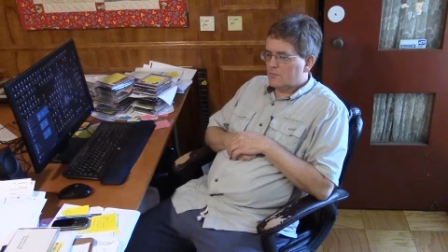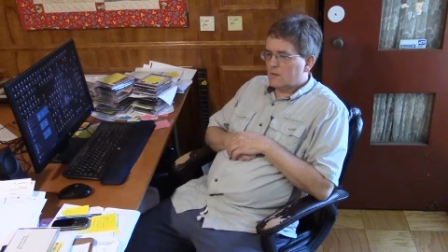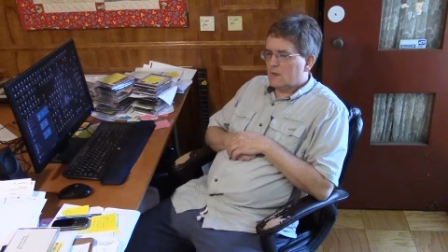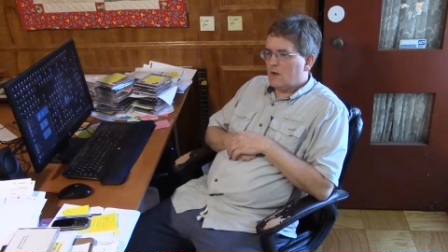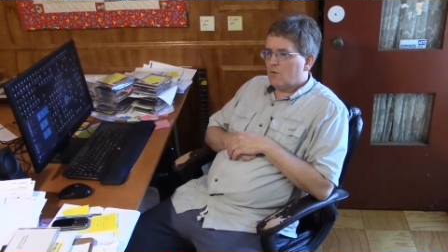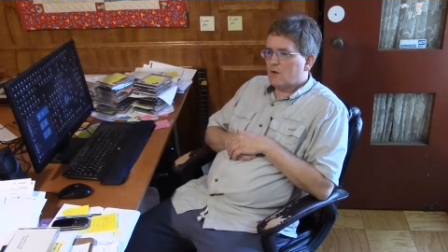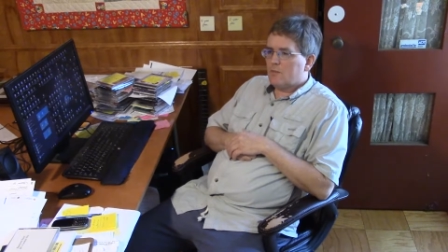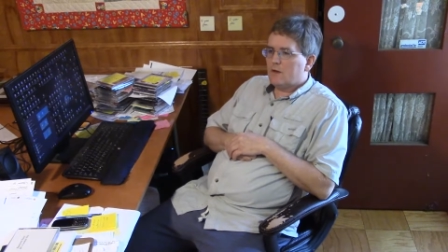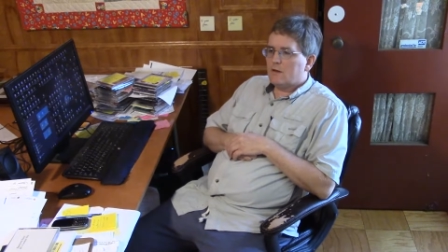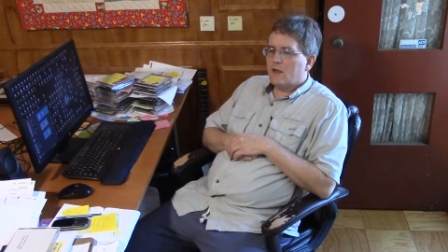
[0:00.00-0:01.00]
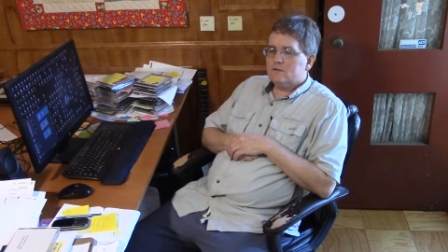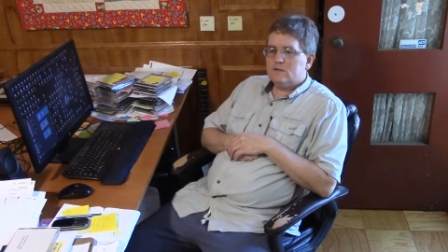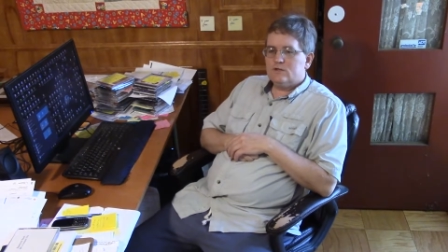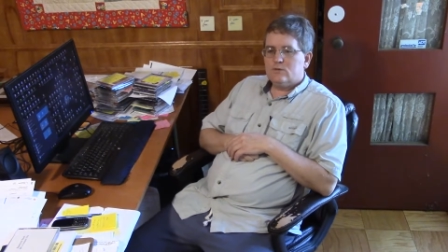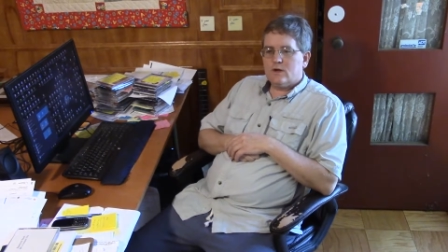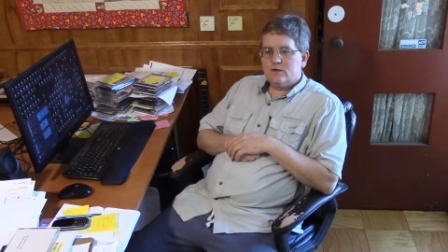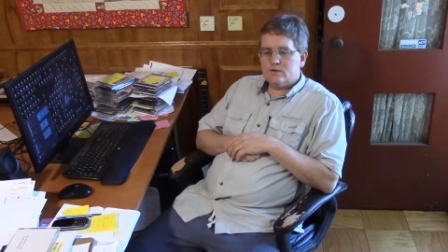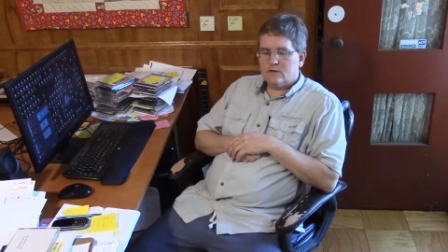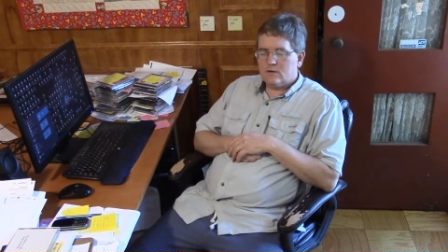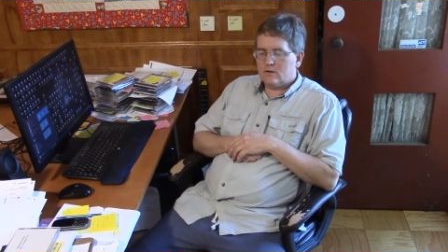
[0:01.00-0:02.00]
Hearing about Ken's
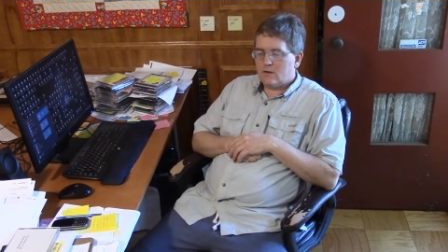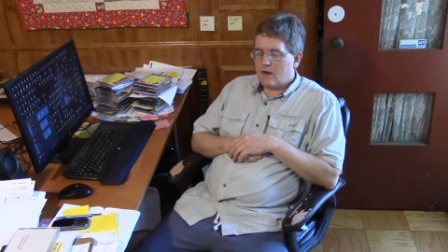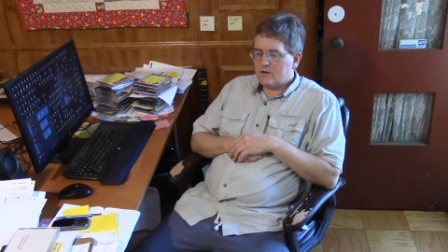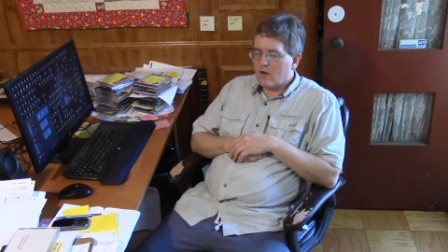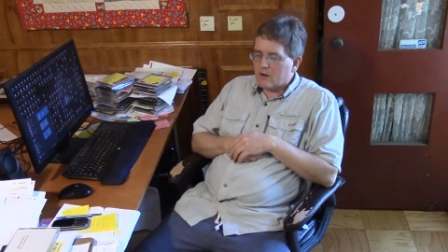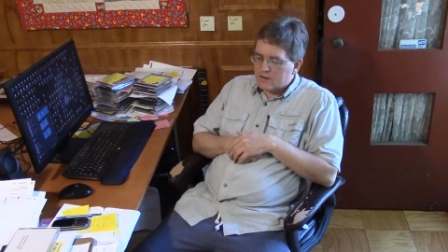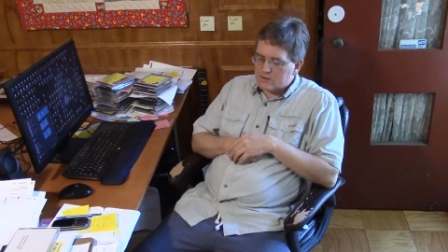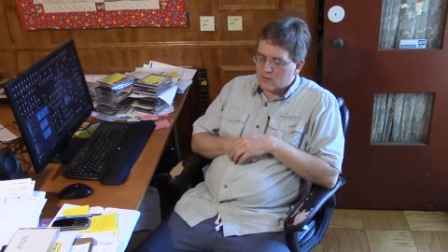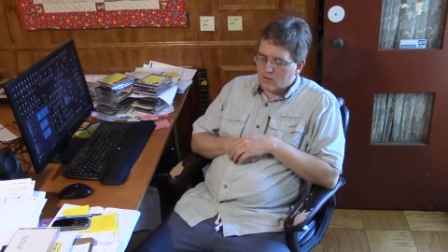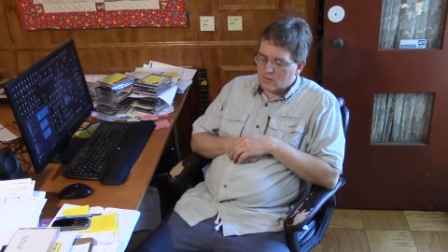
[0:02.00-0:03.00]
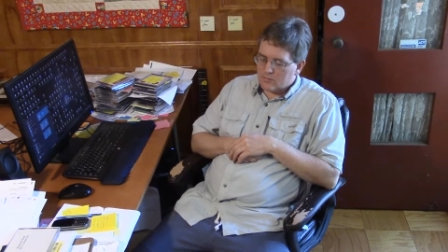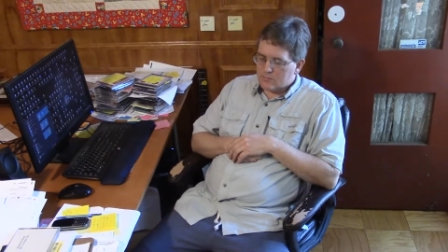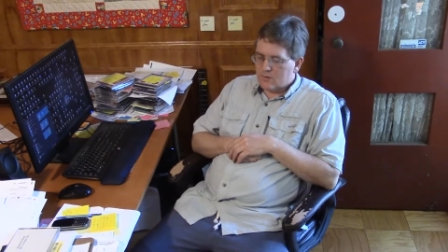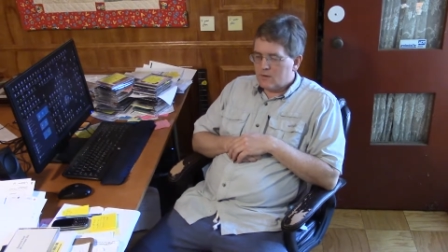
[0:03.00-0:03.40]
situation and talking to him